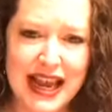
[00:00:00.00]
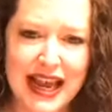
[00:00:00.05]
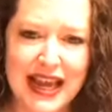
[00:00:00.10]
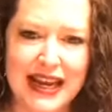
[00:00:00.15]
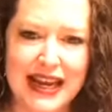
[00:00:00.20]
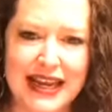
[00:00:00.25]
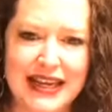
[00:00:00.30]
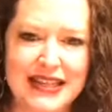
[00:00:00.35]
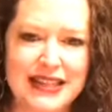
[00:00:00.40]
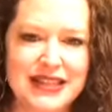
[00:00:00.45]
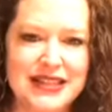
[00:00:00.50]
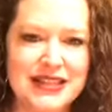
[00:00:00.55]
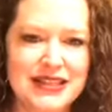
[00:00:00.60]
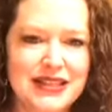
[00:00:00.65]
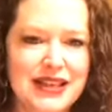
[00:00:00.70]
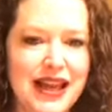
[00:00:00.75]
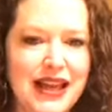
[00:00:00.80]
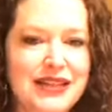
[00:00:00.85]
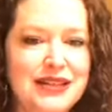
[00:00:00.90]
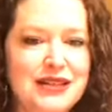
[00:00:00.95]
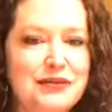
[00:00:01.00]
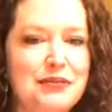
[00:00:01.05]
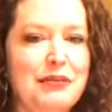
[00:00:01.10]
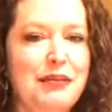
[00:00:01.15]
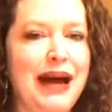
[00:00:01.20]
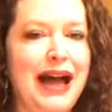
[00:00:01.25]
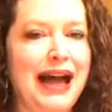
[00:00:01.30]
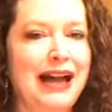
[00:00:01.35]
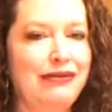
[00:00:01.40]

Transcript: and he set my